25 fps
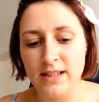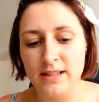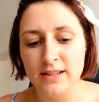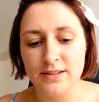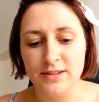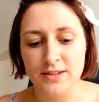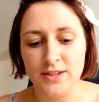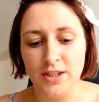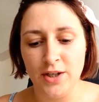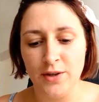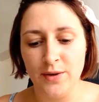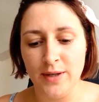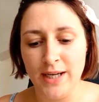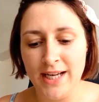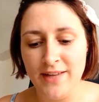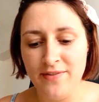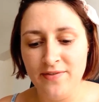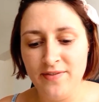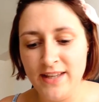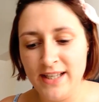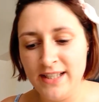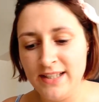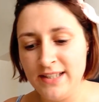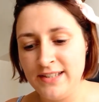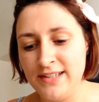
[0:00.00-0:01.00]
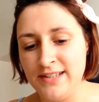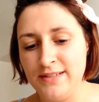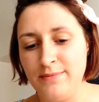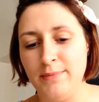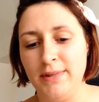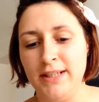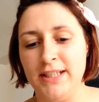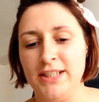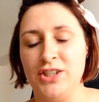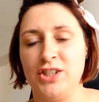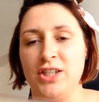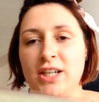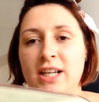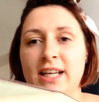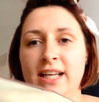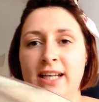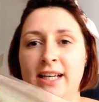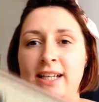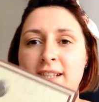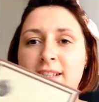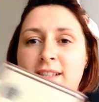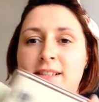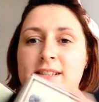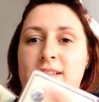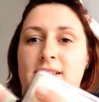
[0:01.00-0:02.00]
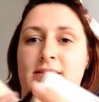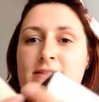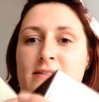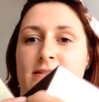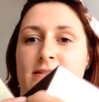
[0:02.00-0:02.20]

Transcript: So in this miniature kit,